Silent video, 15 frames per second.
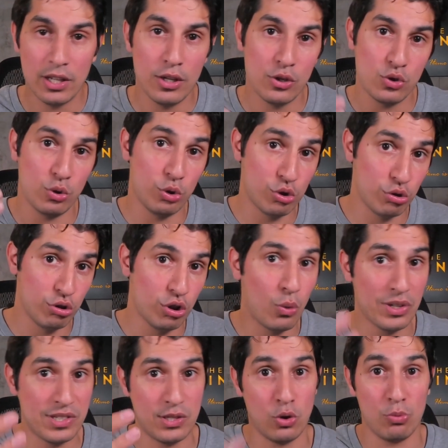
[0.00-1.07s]
so you should know
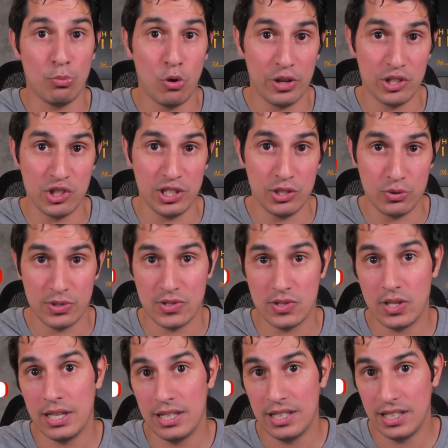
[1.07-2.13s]
what your mortgage interest
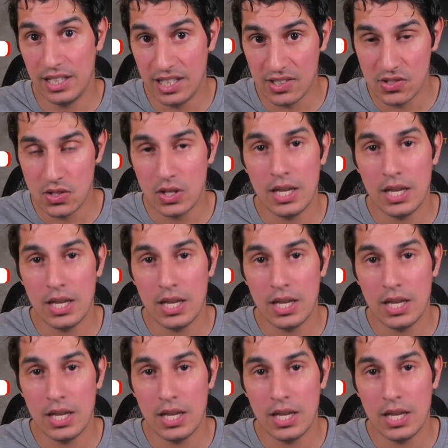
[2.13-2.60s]
is.